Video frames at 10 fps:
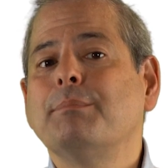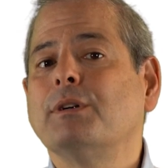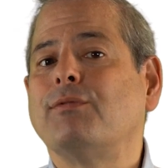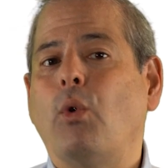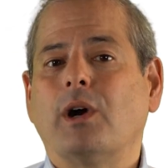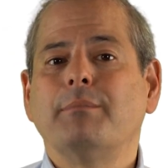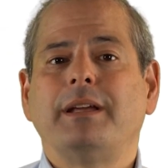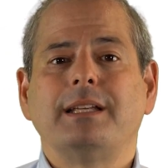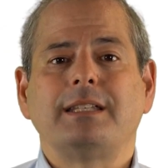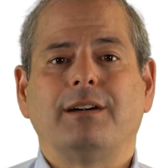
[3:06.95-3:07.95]
perform
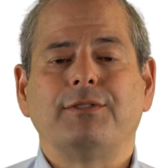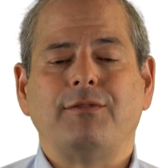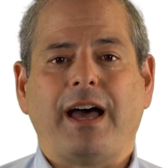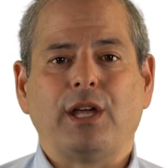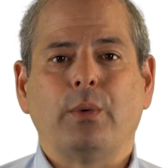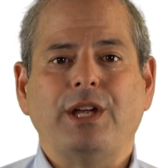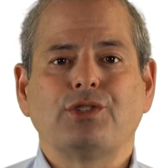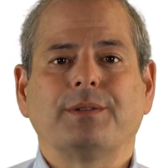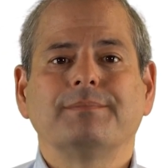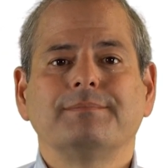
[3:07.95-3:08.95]
a
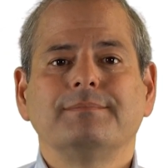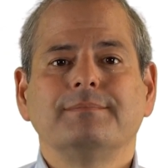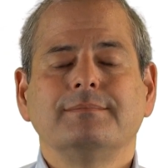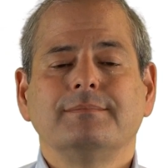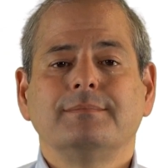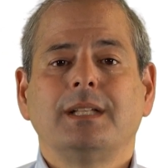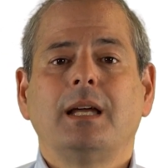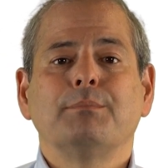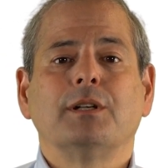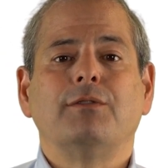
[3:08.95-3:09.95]
self-evaluation.
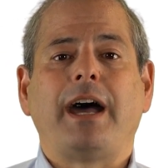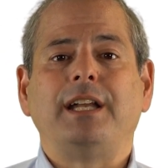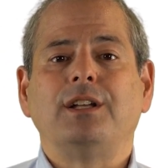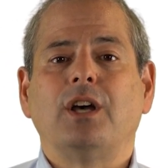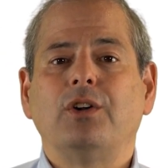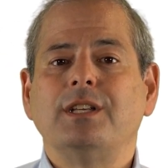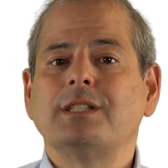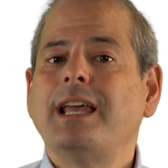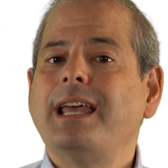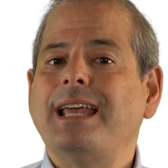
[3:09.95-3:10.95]
Providing notice
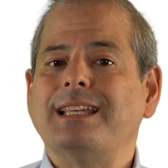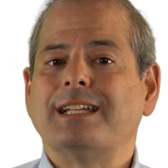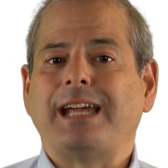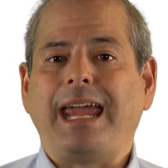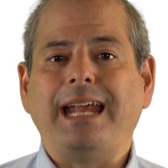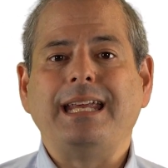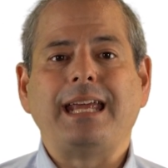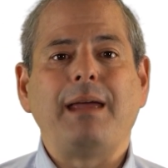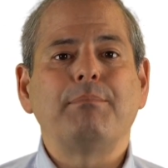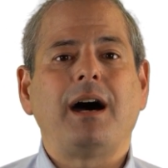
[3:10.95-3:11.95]
is their
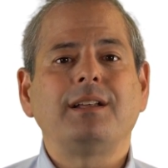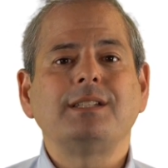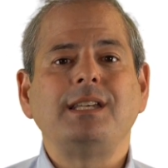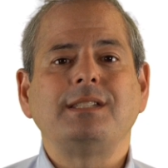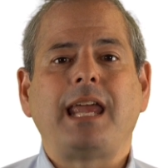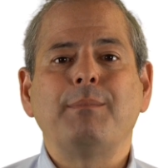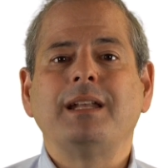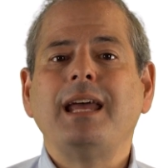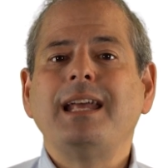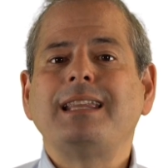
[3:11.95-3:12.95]
ADA policy
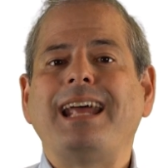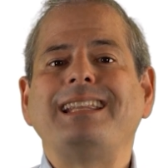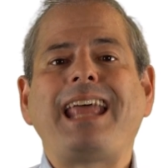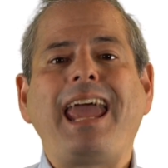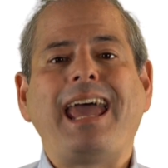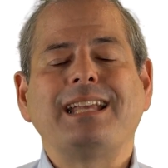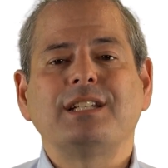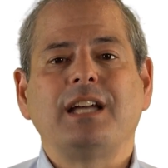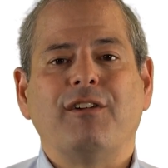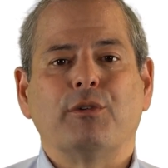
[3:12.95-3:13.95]
statement that they as a
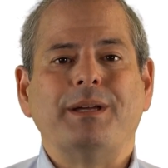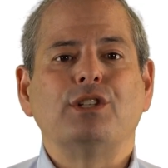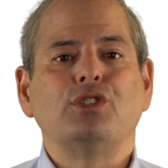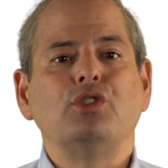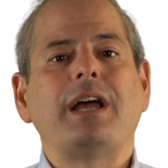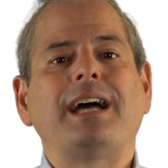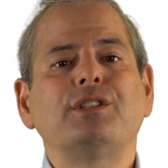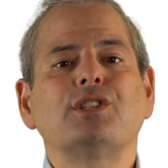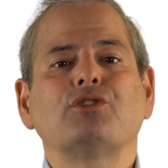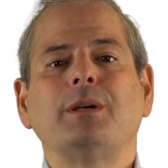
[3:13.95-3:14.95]
government do not
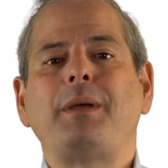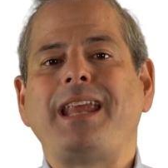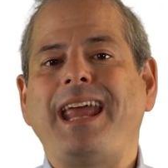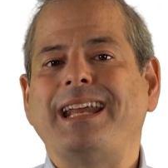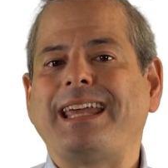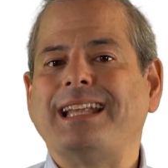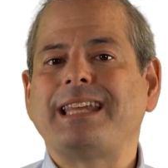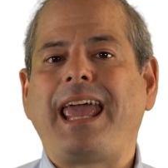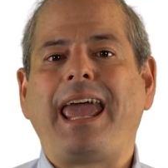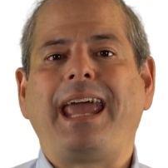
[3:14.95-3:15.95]
discriminate against
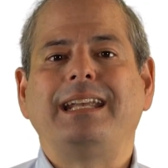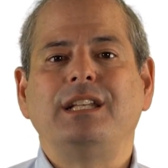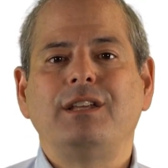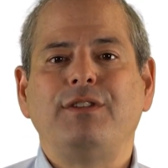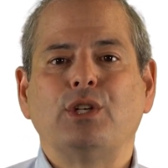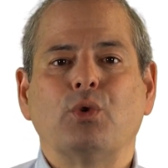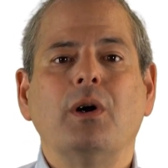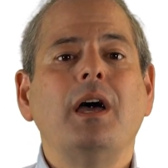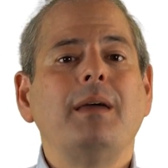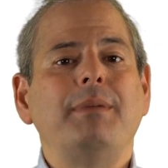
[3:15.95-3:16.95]
an
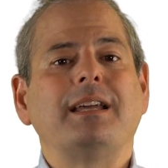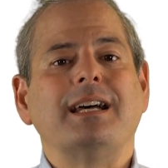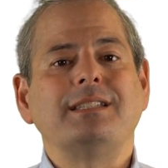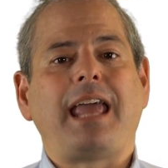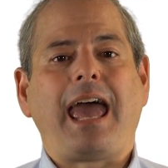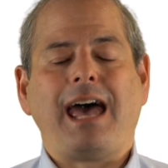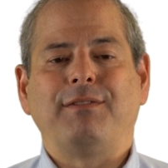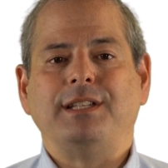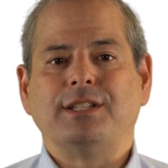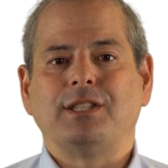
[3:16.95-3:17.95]
individual because they have
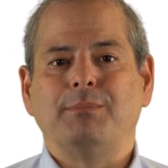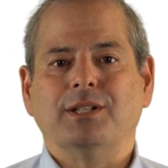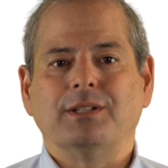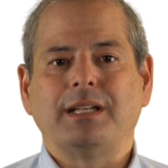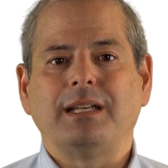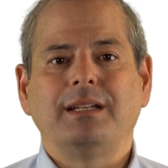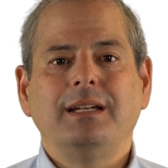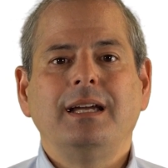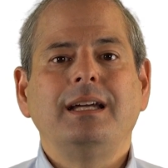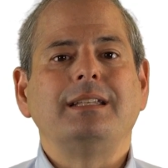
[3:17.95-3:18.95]
a disability.
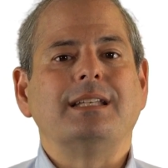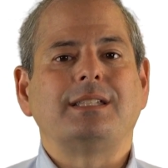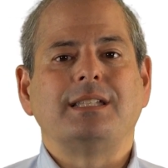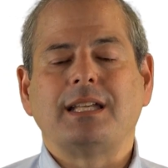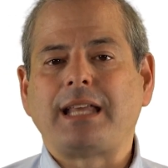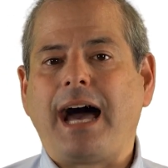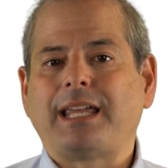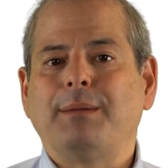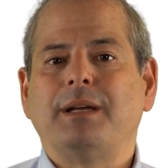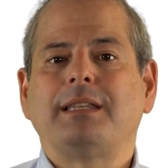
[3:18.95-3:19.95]
This is a
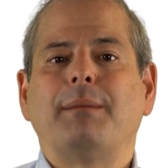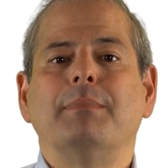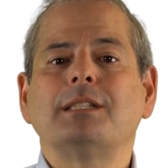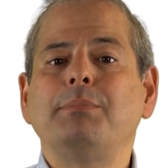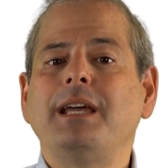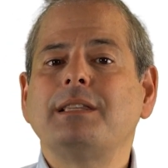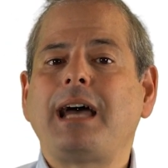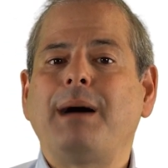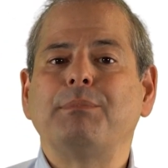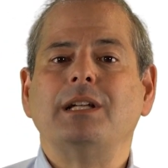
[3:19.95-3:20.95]
document that must be
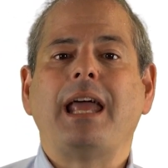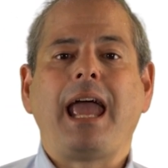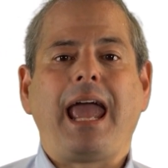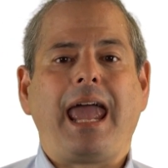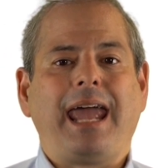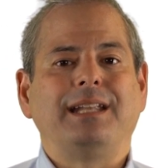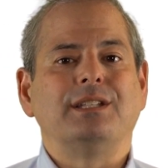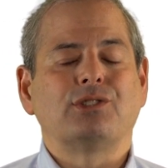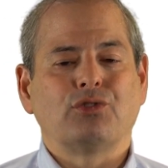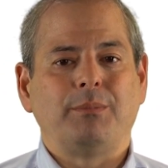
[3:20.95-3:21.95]
adopted and
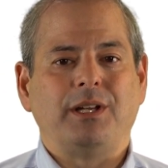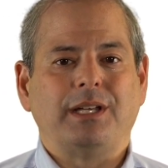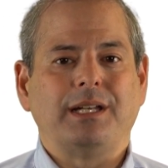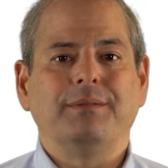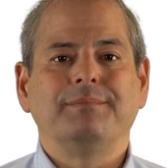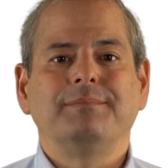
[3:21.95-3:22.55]
distributed.